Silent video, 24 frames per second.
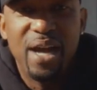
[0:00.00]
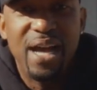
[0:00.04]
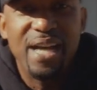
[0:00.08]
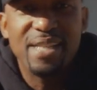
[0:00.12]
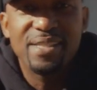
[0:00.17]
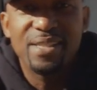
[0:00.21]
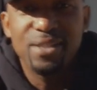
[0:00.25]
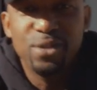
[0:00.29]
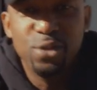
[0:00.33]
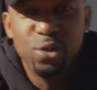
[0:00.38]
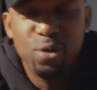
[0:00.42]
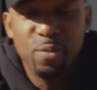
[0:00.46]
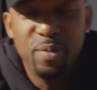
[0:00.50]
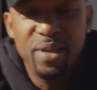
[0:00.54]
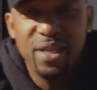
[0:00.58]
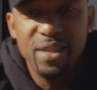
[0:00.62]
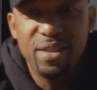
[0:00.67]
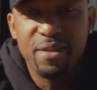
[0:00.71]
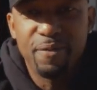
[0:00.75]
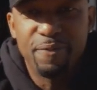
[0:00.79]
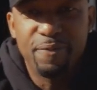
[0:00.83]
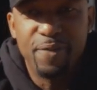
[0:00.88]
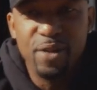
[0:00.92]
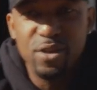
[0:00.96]
as a newbie,
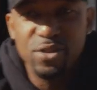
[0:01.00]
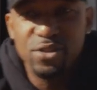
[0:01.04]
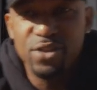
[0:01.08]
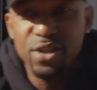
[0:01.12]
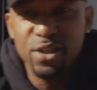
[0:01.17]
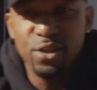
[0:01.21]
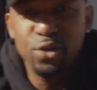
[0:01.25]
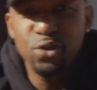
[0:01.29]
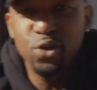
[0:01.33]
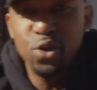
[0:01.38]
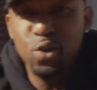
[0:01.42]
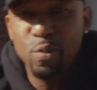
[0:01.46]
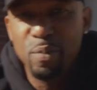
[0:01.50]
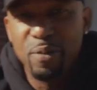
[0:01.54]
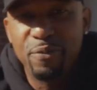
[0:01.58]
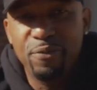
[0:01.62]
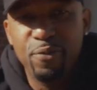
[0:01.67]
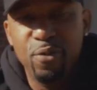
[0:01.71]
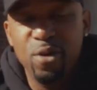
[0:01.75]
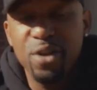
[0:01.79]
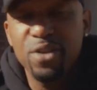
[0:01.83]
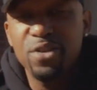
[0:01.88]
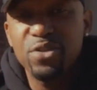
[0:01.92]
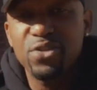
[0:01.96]
the first thing you do
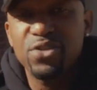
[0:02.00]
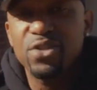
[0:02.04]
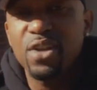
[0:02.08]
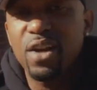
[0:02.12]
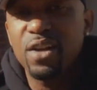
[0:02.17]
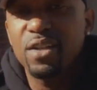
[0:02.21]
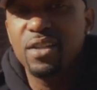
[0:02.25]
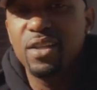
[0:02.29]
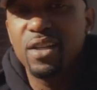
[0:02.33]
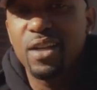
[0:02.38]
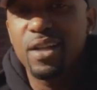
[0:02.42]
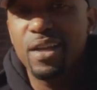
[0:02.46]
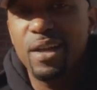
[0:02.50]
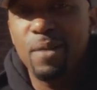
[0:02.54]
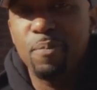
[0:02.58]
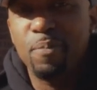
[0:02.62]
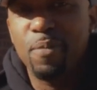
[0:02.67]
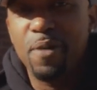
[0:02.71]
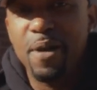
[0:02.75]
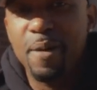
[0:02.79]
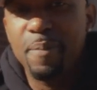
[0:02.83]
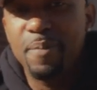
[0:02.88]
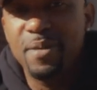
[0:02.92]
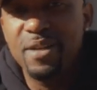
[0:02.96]
before you start looking at
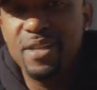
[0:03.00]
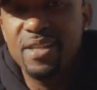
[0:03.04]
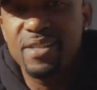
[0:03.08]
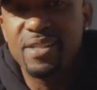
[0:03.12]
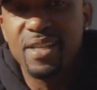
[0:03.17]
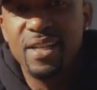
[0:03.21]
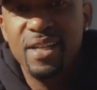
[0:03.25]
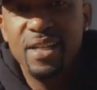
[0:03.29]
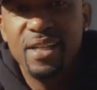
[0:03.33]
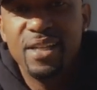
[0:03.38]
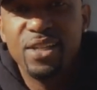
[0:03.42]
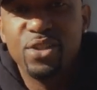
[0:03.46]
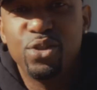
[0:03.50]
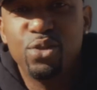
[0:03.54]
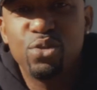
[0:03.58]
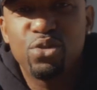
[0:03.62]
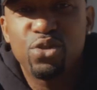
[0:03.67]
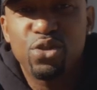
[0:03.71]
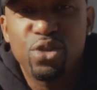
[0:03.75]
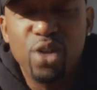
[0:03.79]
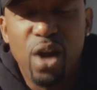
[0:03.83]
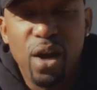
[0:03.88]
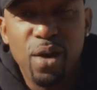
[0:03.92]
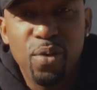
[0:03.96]
properties is you
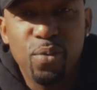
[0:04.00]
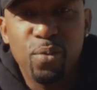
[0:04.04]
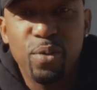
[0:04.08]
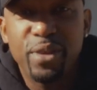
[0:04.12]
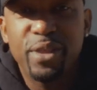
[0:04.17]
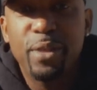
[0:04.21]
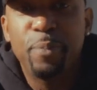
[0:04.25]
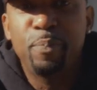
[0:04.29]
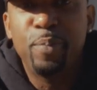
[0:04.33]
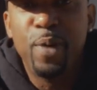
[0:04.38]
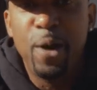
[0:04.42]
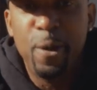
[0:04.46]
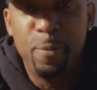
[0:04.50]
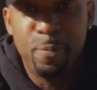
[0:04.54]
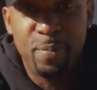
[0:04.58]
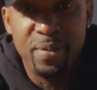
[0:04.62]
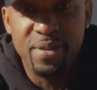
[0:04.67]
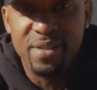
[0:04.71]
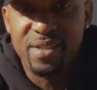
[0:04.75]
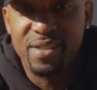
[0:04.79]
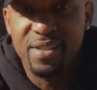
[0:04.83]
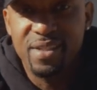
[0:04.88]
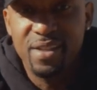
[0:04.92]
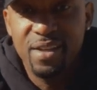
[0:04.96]
start with the
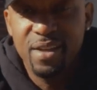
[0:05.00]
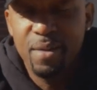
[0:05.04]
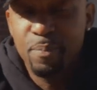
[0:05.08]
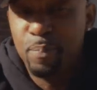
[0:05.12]
purpose.